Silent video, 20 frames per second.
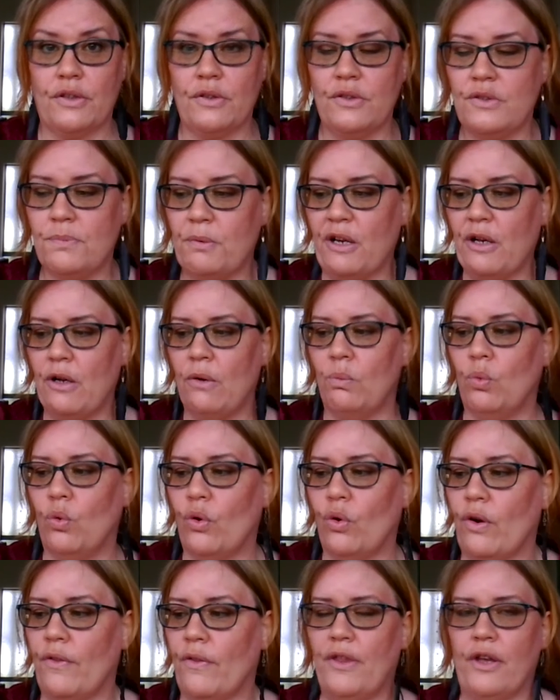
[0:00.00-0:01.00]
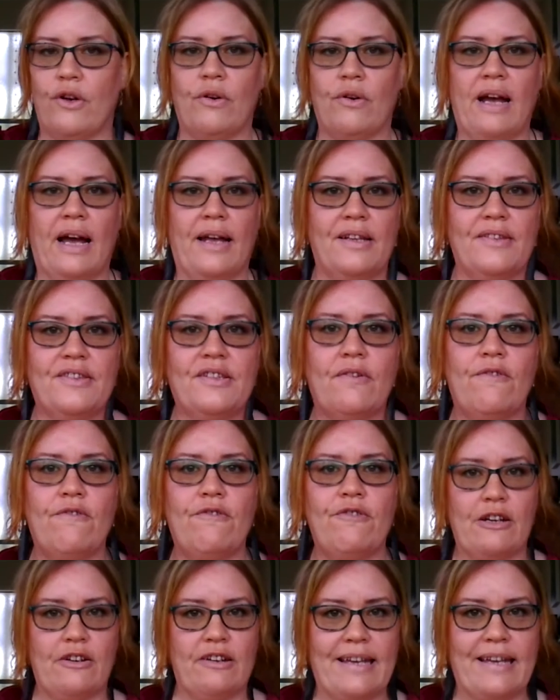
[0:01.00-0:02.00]
So you sprinkle water on the ground. It's a
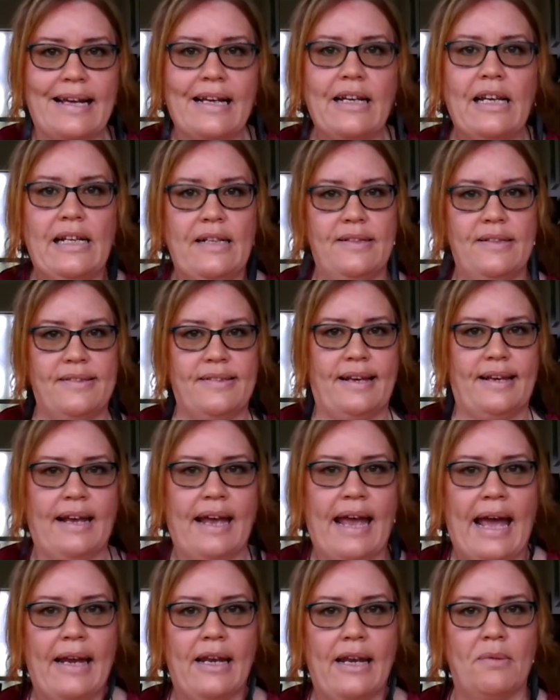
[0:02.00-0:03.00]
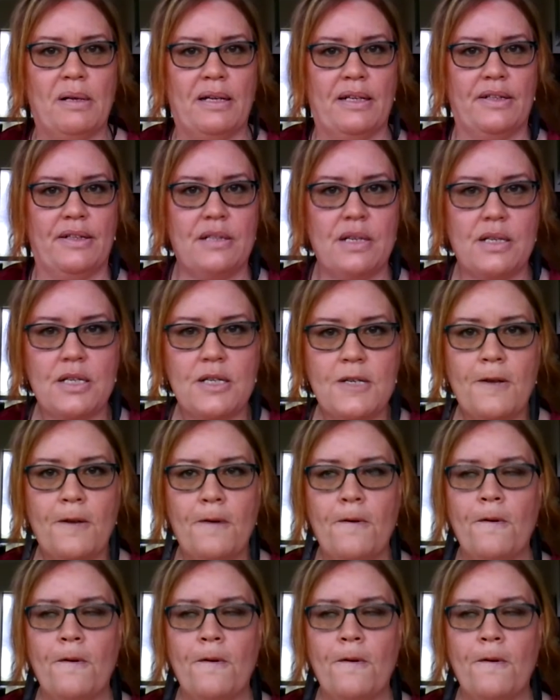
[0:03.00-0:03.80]
very cleansing element.